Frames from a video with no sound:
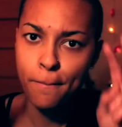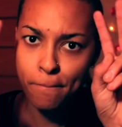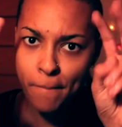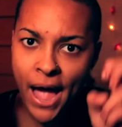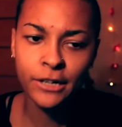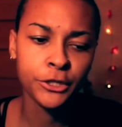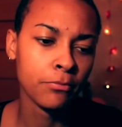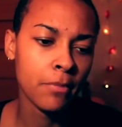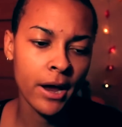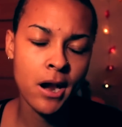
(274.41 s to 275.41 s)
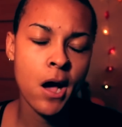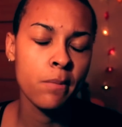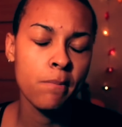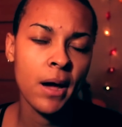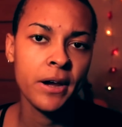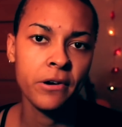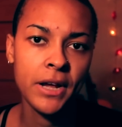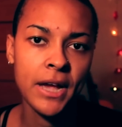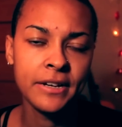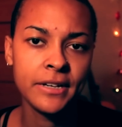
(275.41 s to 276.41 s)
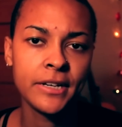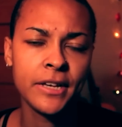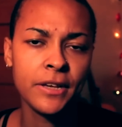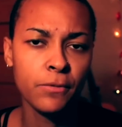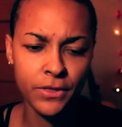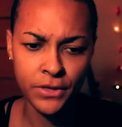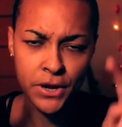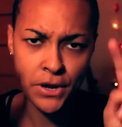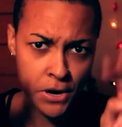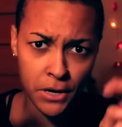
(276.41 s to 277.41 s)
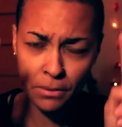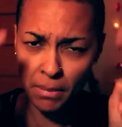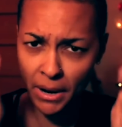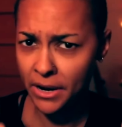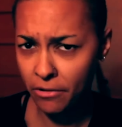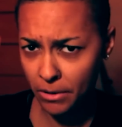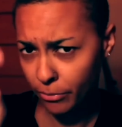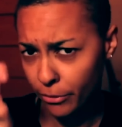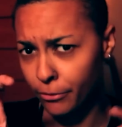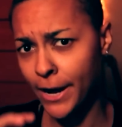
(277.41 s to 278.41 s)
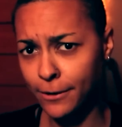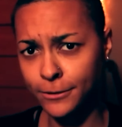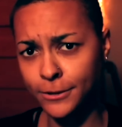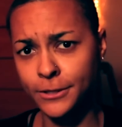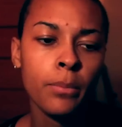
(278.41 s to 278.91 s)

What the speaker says: match my non-binary identity with non-binary pronouns.